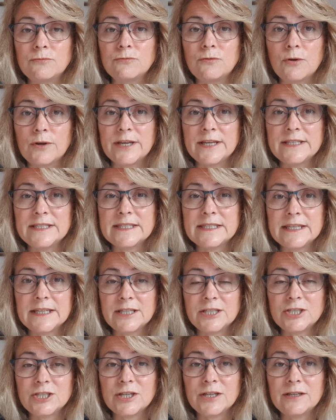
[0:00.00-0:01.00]
rocking
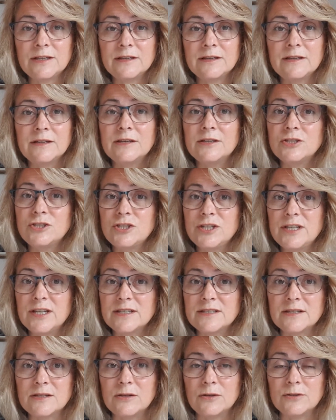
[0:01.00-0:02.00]
stitcher, she
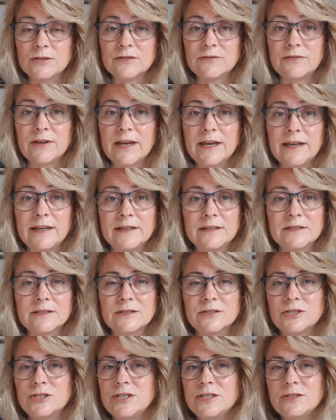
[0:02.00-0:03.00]
does a lot of Hayes,
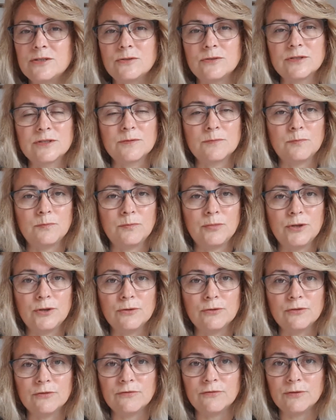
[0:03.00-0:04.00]
and she's got some
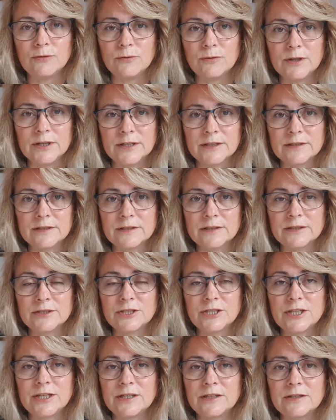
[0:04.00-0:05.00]
beautiful work that
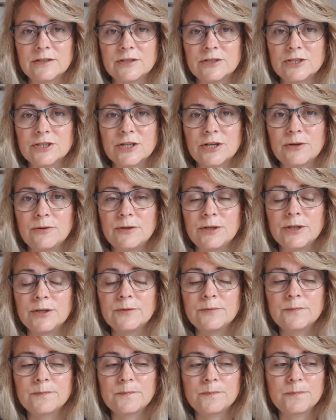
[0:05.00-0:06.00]
she can show you.
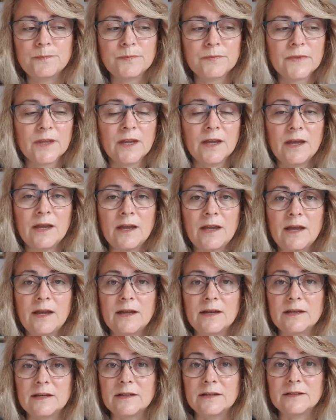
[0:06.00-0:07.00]

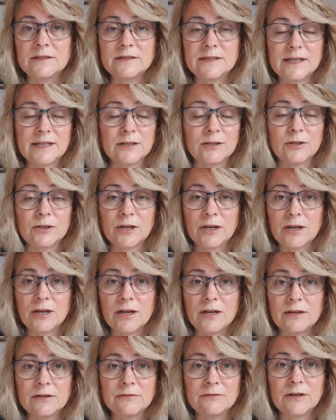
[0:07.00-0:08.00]
Take a look at
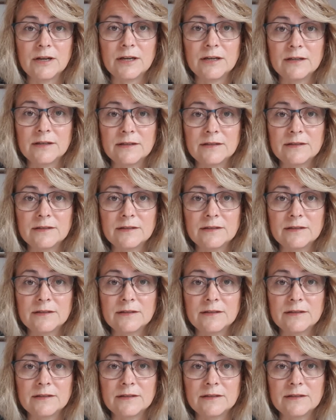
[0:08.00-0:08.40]
her